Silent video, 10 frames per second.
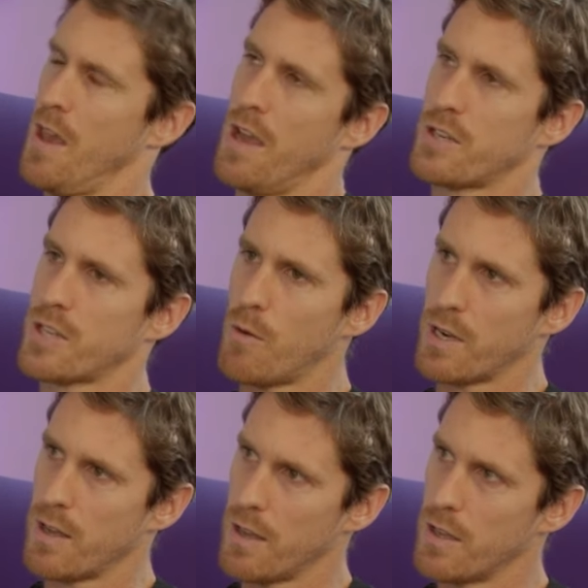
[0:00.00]
Actually, I
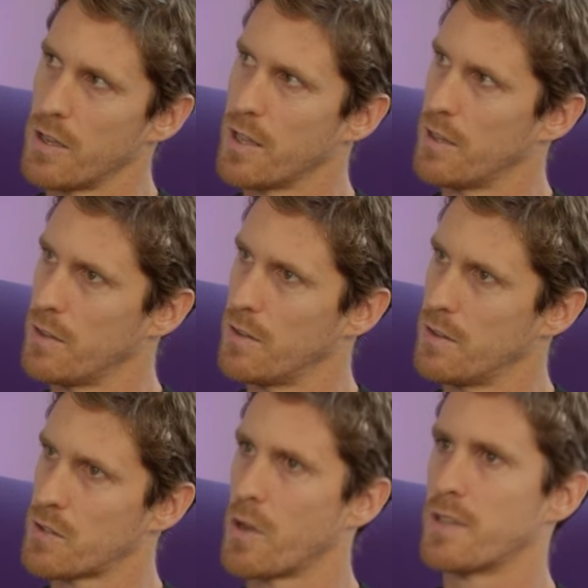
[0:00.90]
wonder,
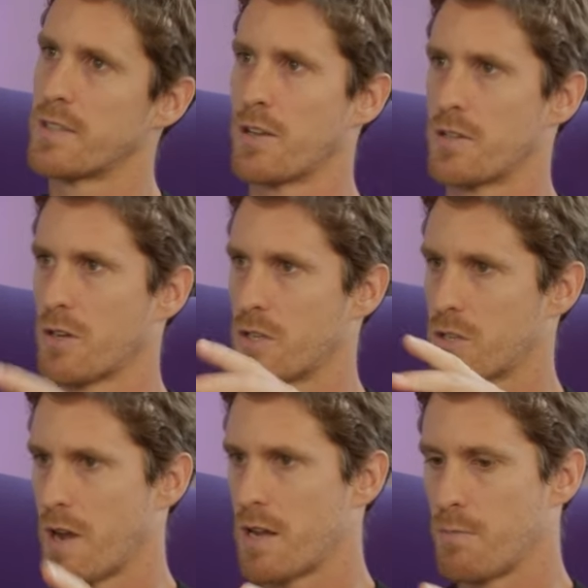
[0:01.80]
so in tennis you're
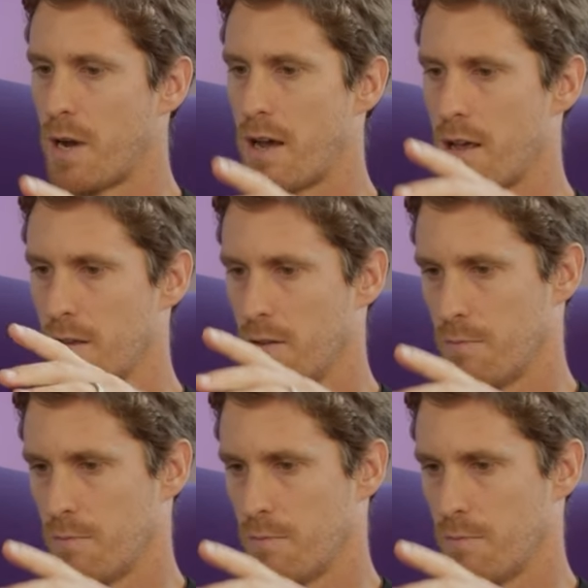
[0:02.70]
constrained by